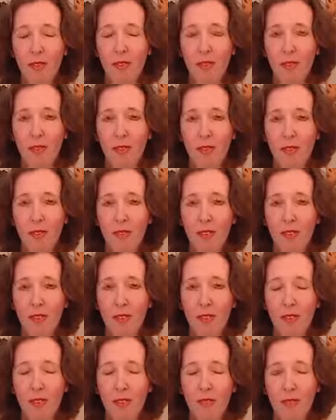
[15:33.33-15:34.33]

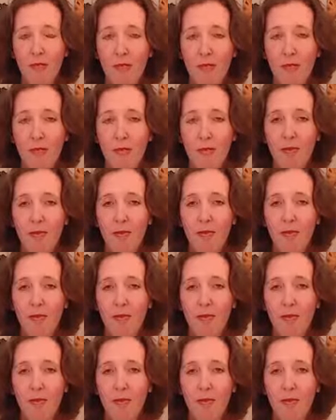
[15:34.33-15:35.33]

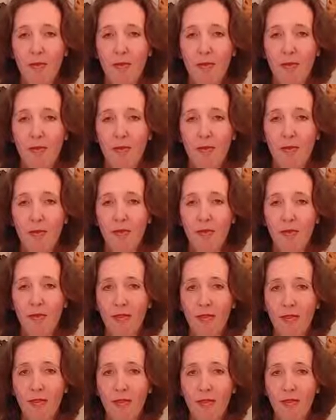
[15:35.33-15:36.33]

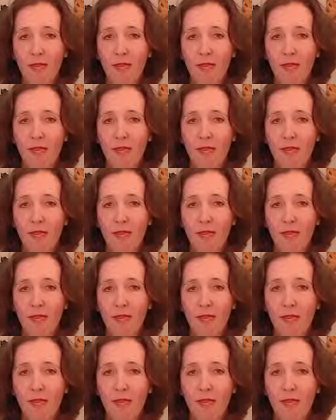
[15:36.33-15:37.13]
Nobody speaks.